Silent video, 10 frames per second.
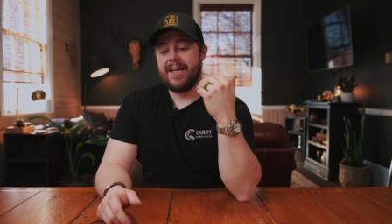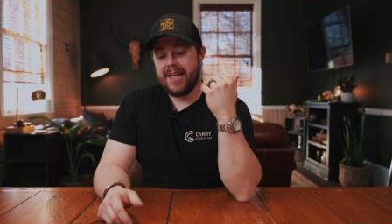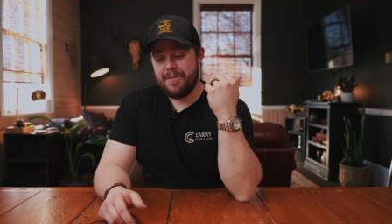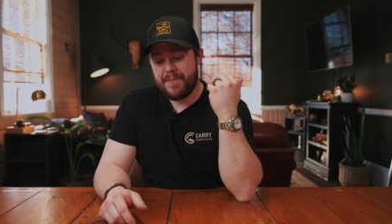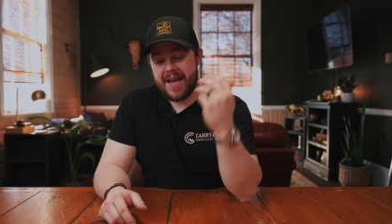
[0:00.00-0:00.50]

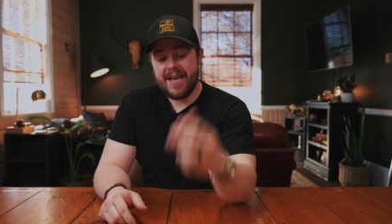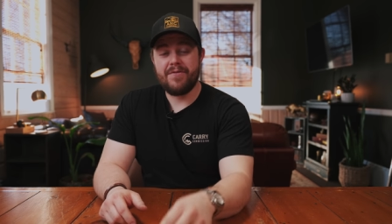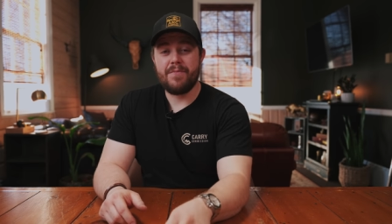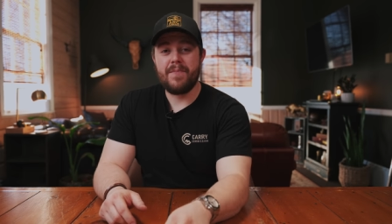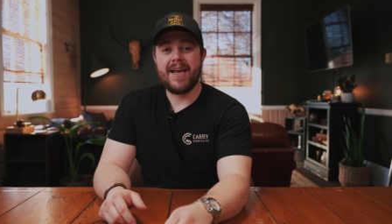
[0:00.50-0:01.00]
it may
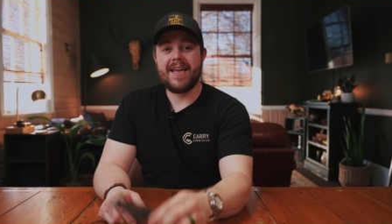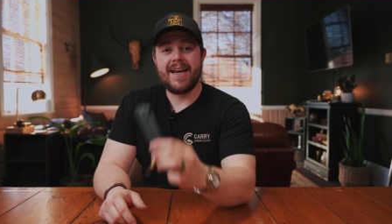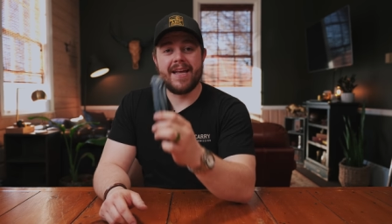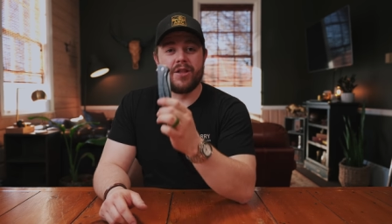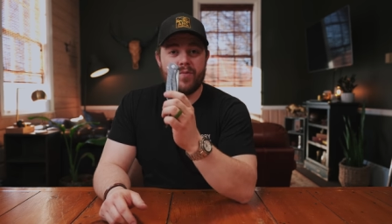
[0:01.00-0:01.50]
even make
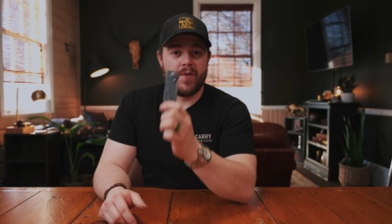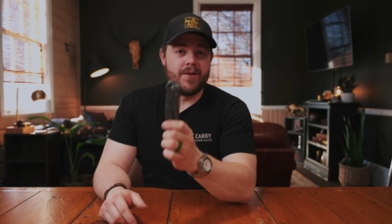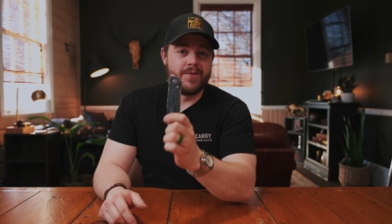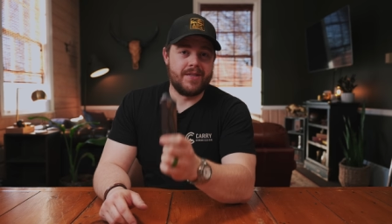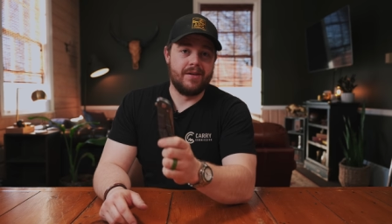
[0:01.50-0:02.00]
getting the
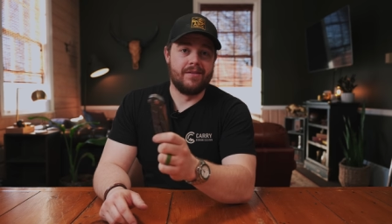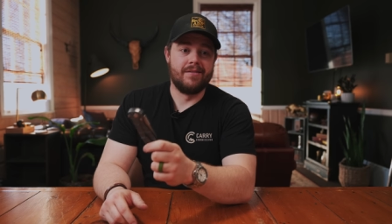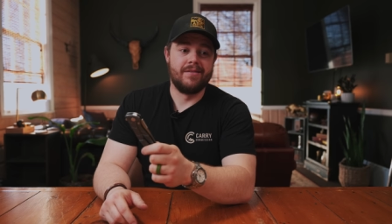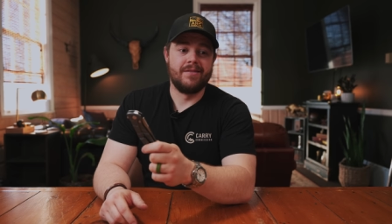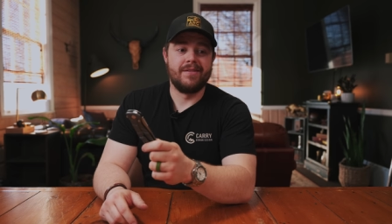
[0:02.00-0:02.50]
real deal